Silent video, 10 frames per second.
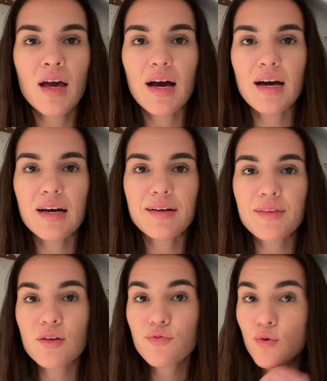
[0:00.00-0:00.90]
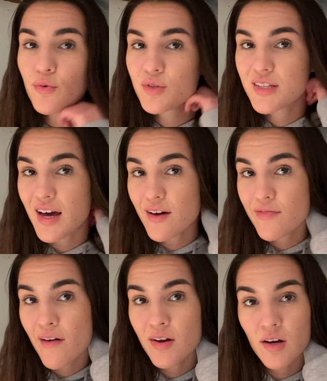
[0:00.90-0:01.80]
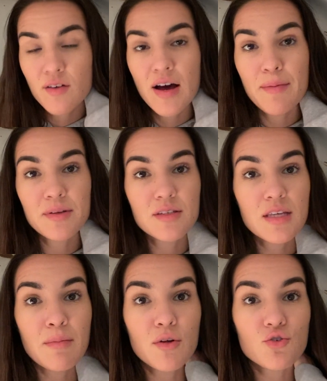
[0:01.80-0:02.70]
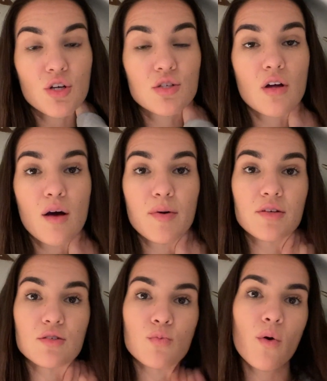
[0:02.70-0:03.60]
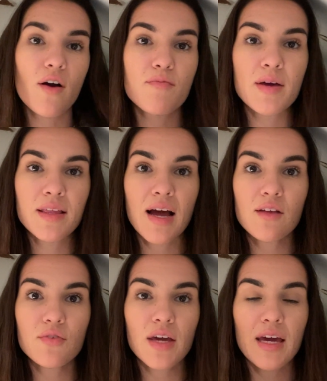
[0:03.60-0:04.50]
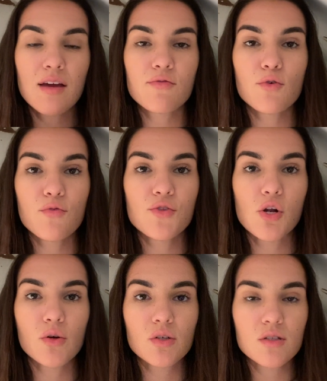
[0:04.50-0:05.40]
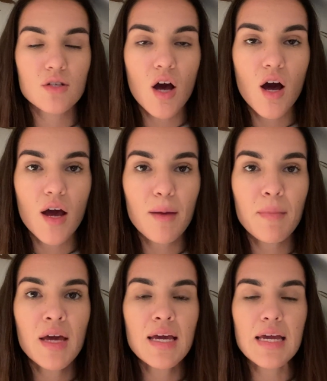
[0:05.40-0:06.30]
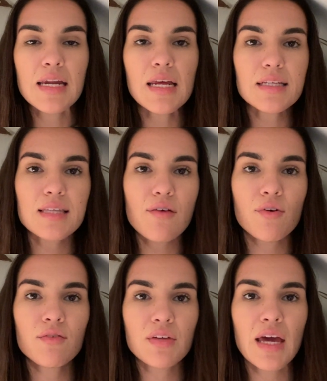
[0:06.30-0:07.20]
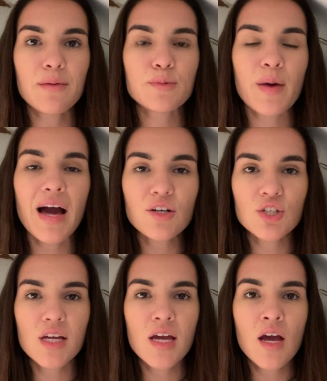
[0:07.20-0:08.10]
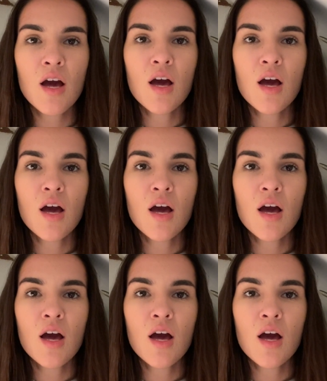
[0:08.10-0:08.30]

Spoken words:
And then, of course, yeah, fair enough. Happy to see Mudryk start because it's what I've been advocating for the longest time. He needs that run of games. But actually,